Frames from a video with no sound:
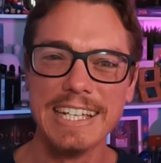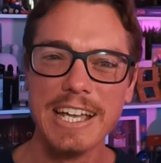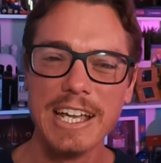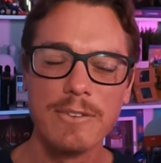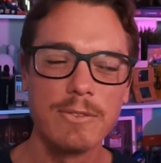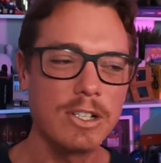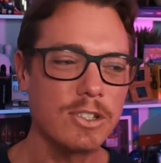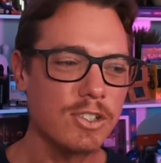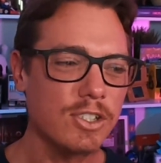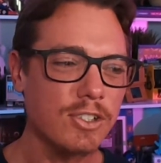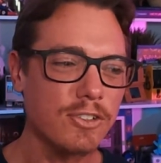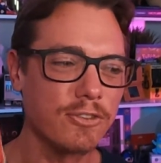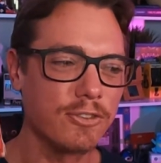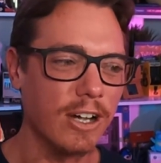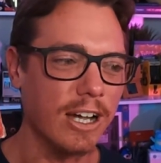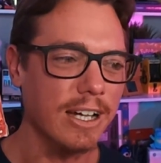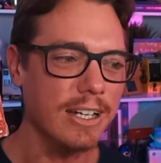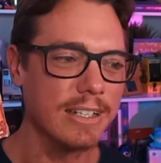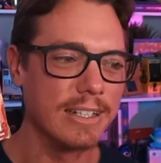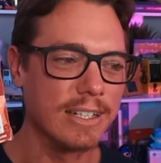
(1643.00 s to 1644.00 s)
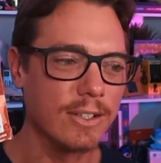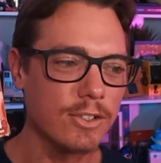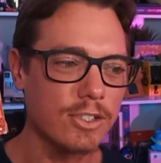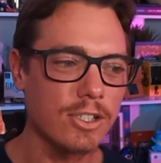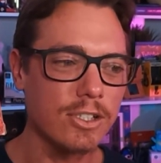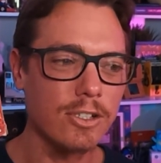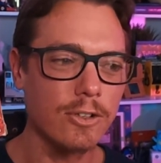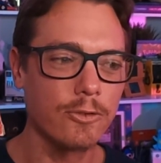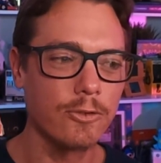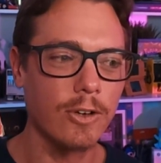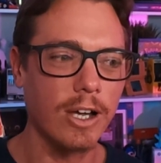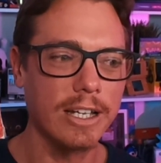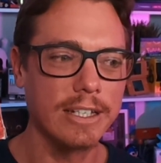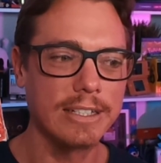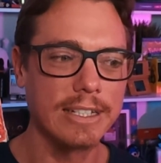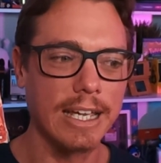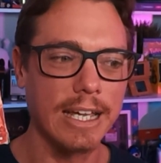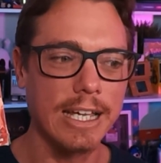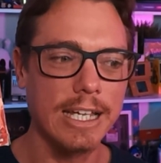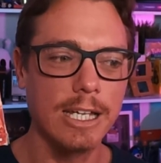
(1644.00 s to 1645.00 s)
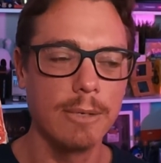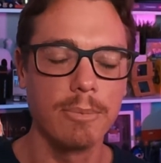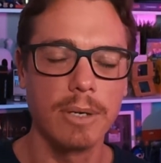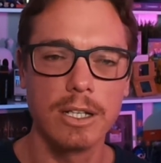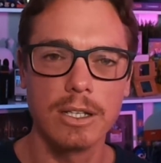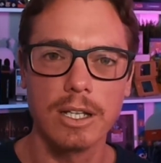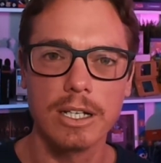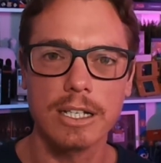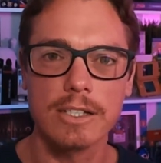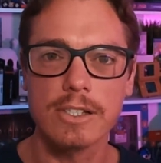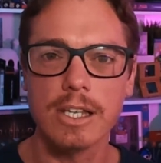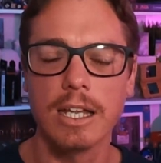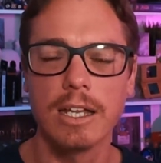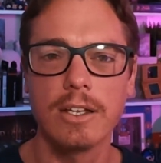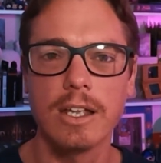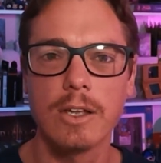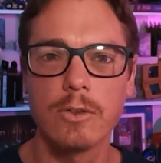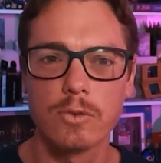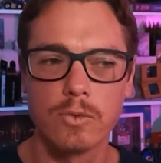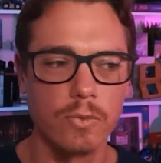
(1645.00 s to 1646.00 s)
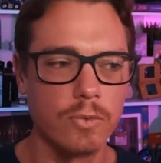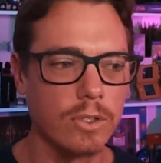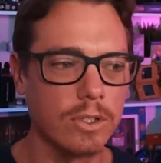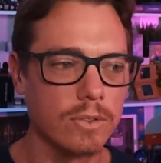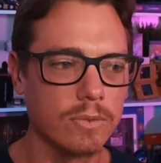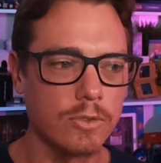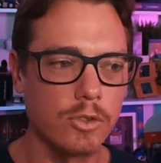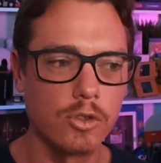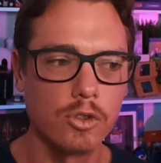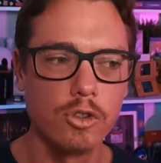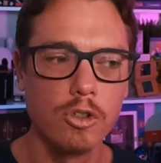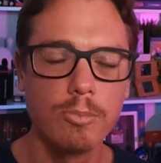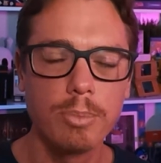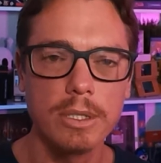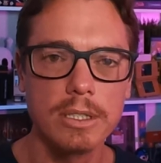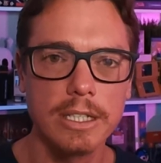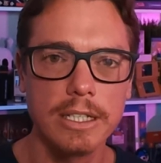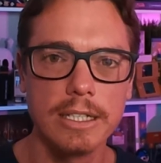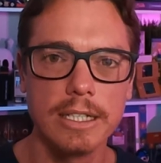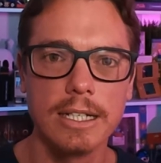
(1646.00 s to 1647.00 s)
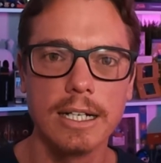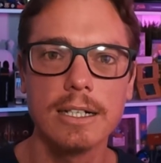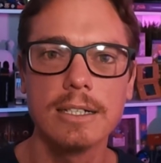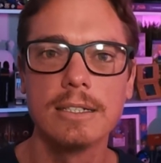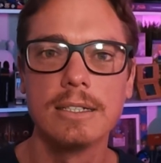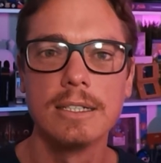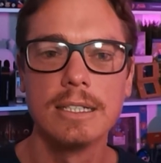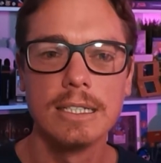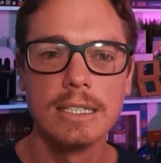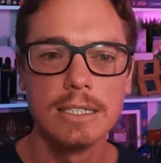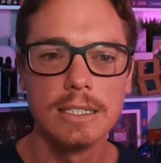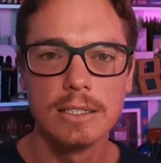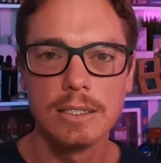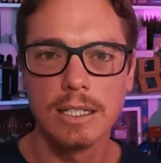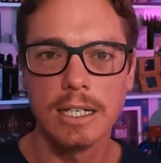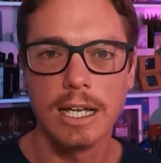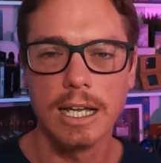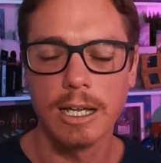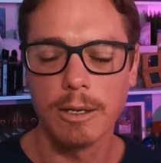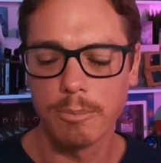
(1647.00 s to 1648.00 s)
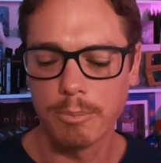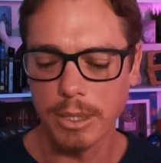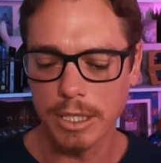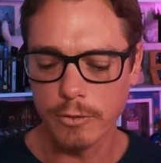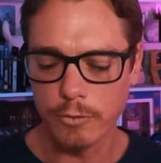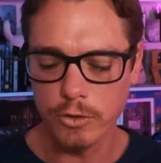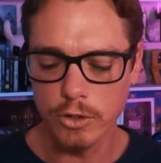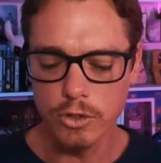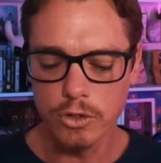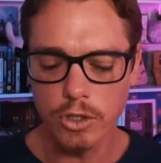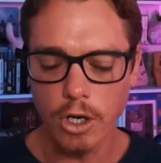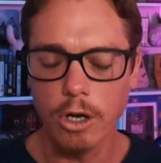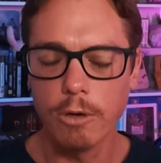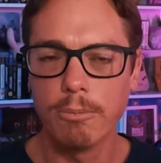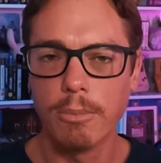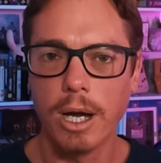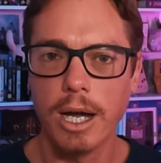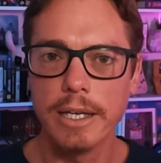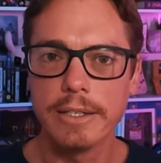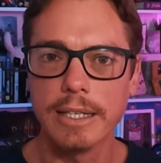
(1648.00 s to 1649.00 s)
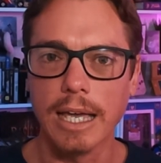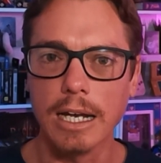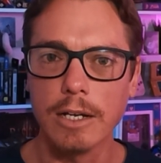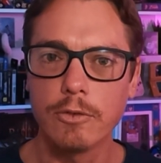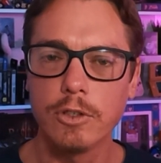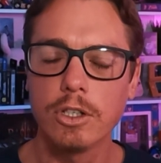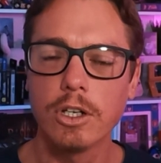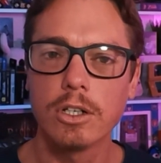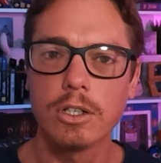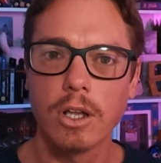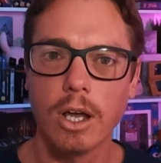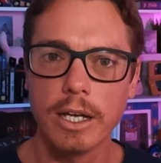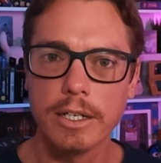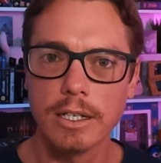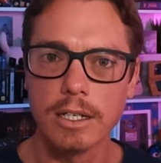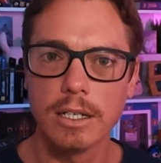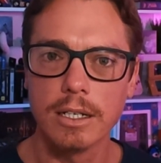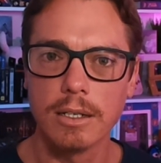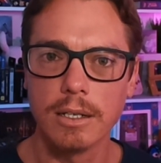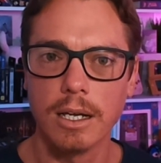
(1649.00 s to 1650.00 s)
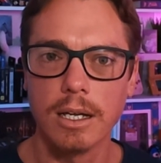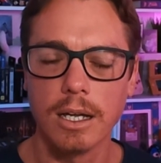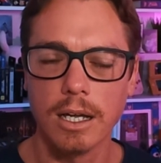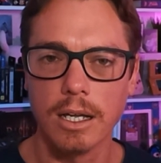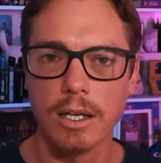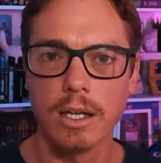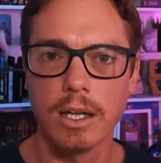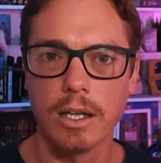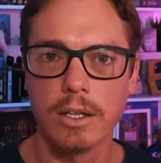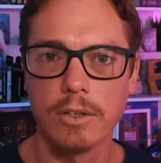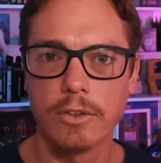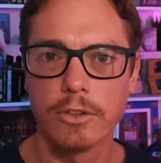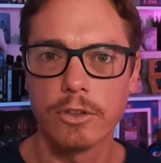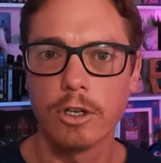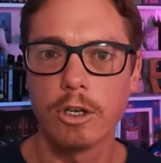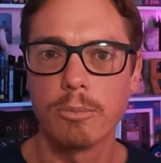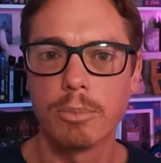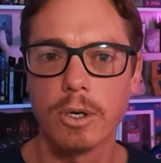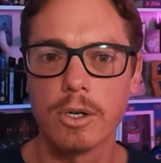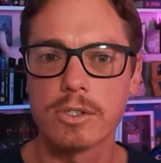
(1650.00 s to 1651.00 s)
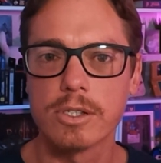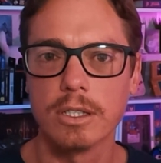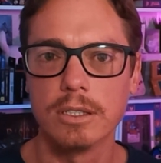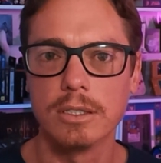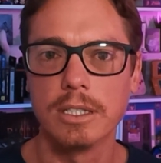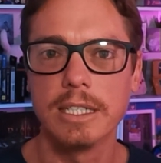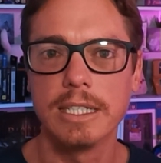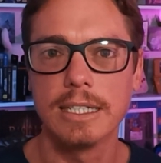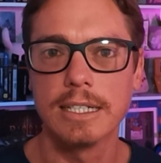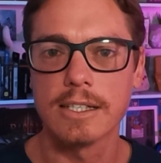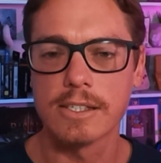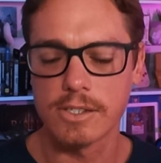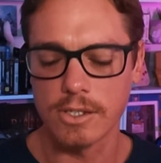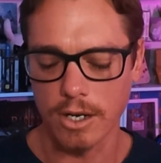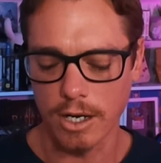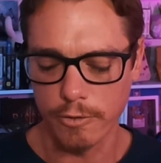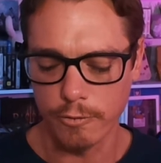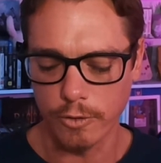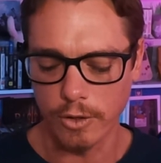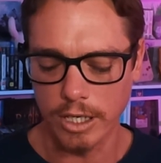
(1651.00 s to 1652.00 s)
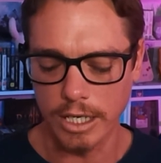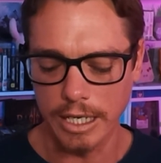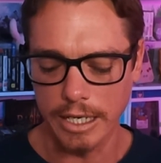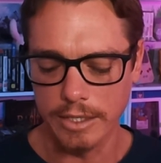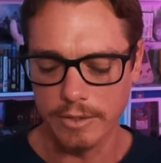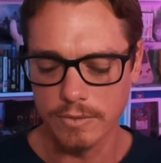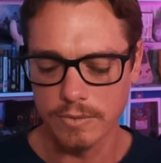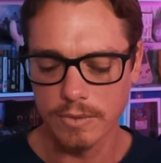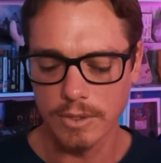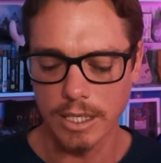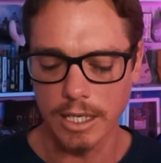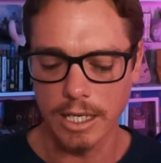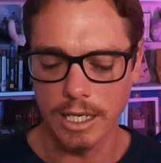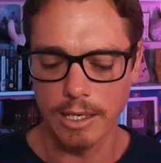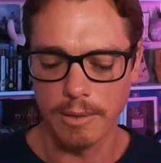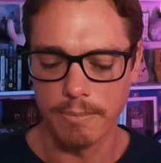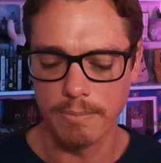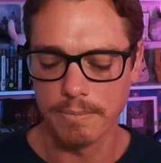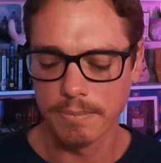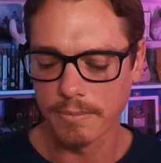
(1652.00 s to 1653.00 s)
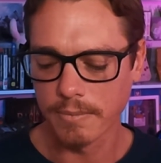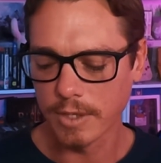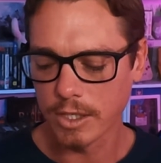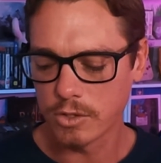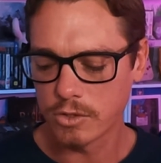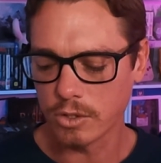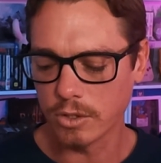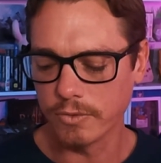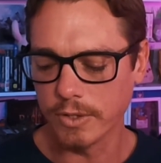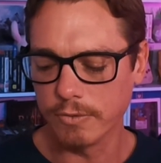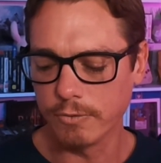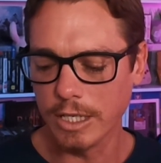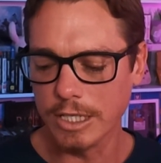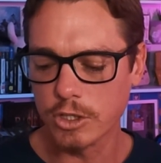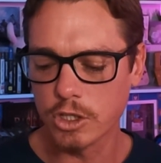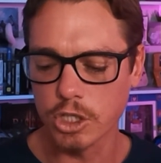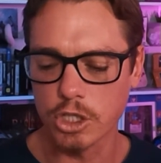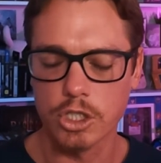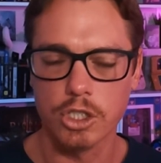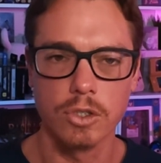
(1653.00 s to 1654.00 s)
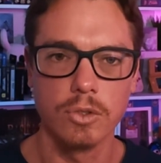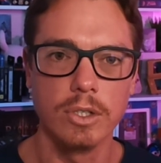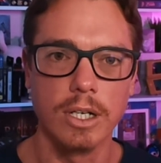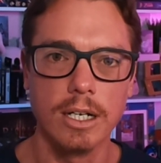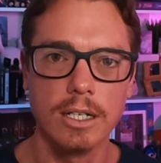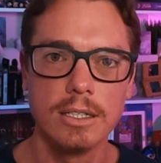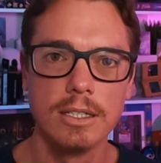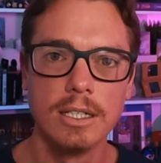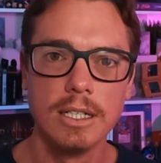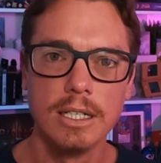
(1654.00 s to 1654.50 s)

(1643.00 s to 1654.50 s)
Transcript: But it's just fun. It was just a fun game. Like I said, it's super linear. But if you don't mind that, if you don't mind a third-person linear sci-fi sort of adventure shooter,